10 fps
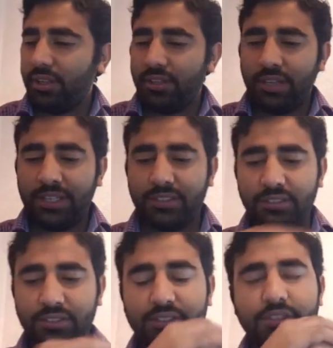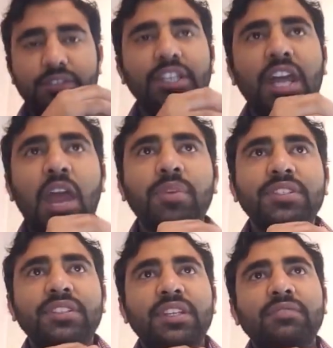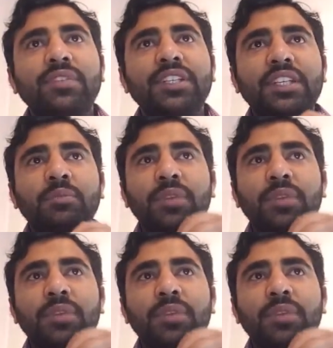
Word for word: like shit happens in every team.